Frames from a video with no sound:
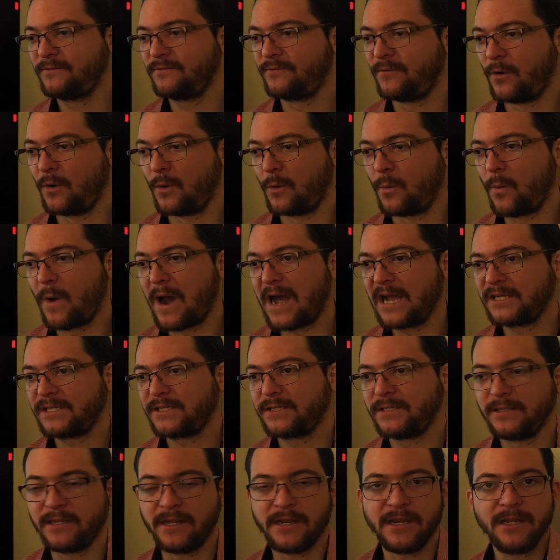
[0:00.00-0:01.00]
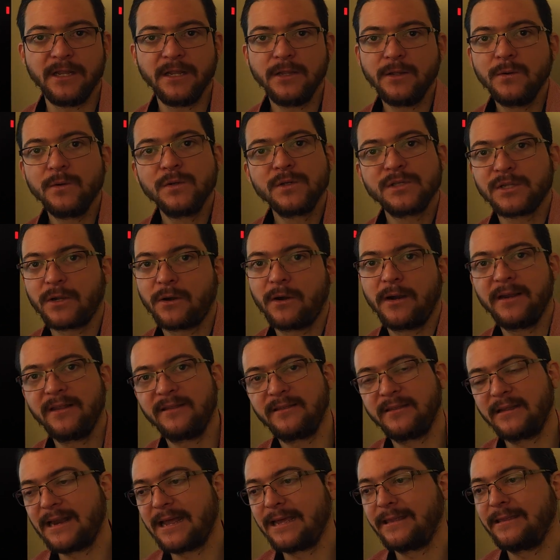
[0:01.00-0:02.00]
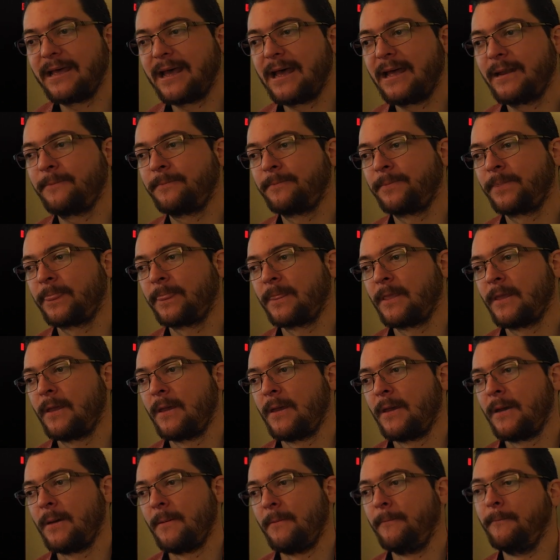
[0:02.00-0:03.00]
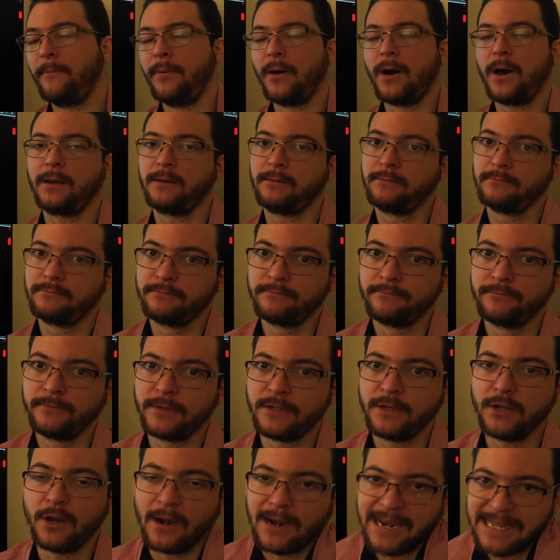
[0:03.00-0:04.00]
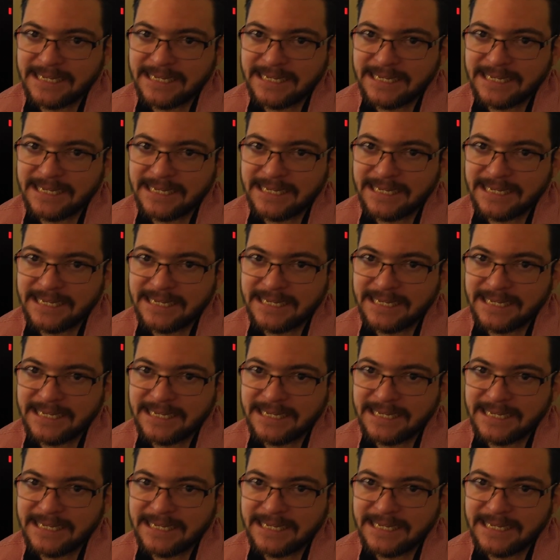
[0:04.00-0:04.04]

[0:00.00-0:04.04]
for watching the news or anything like that, but you know,